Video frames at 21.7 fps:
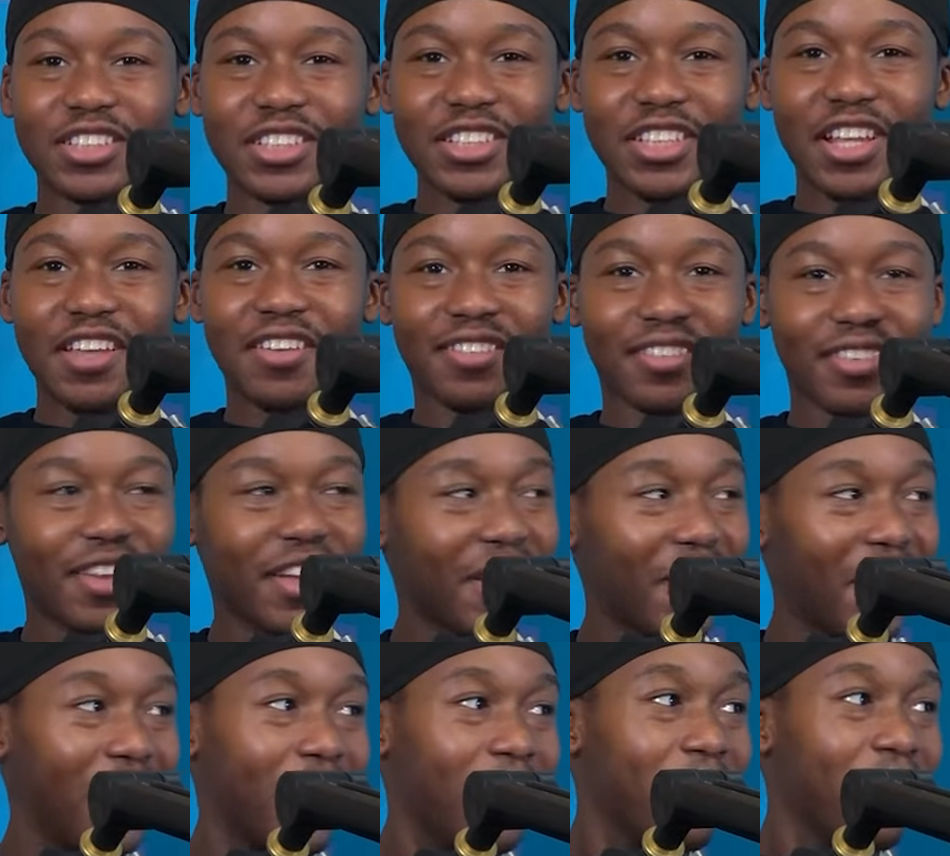this
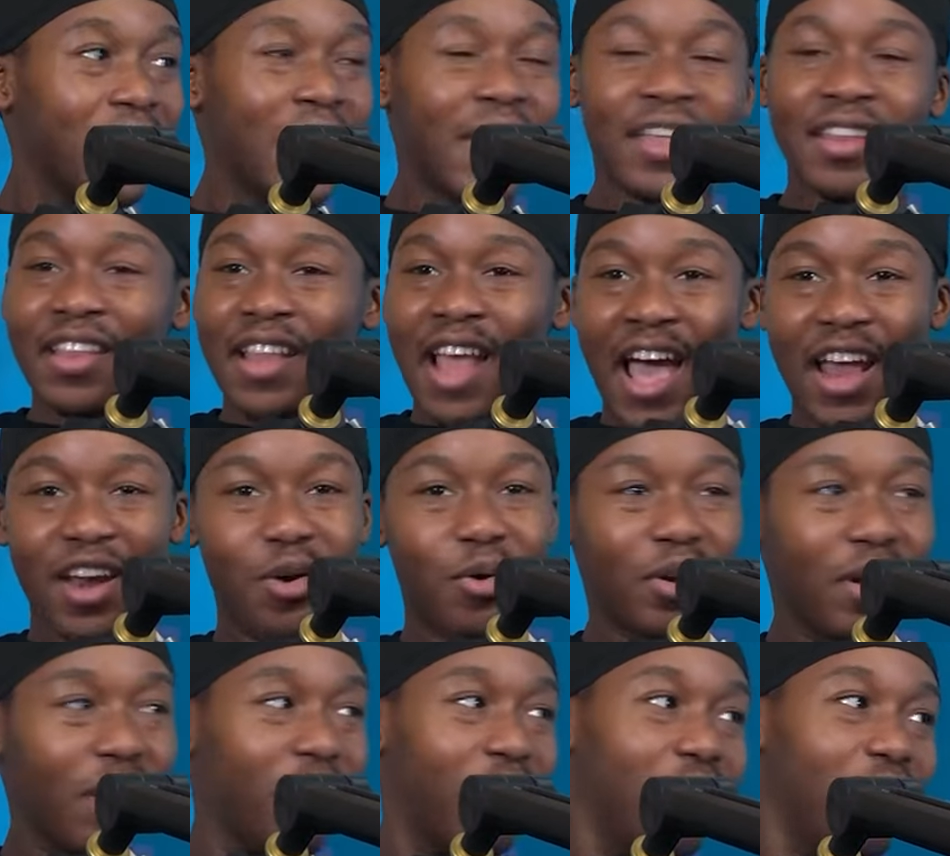nigga, that don't
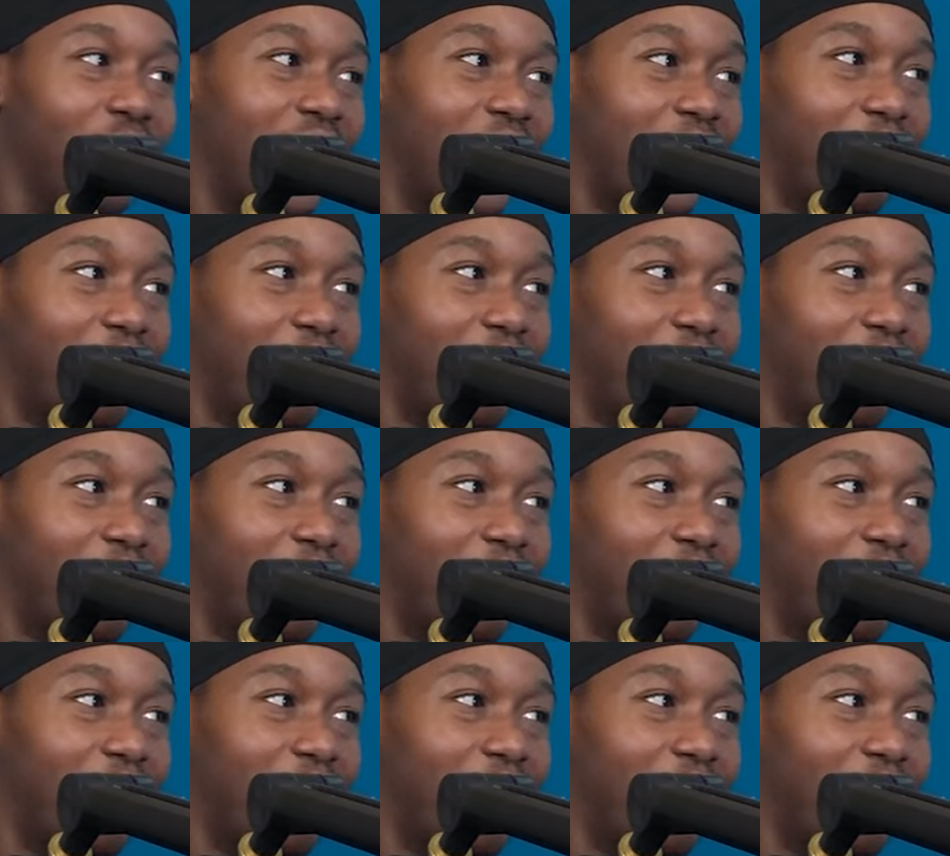give a fuck